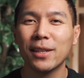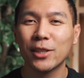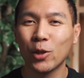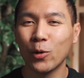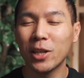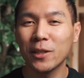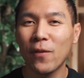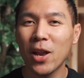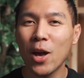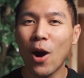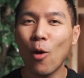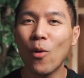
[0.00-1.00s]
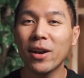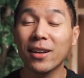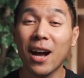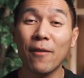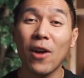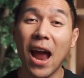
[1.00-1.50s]
So in this video I want to
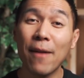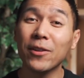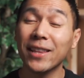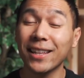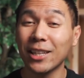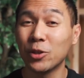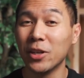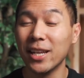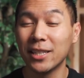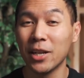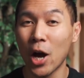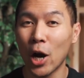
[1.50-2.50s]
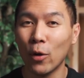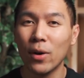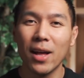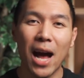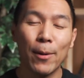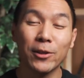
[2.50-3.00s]
cover everything that you need to know
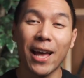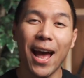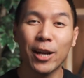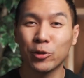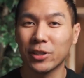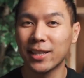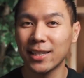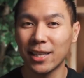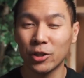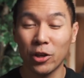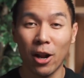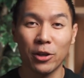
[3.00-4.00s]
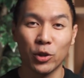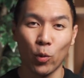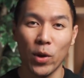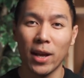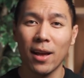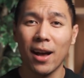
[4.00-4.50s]
about the extra $600 a week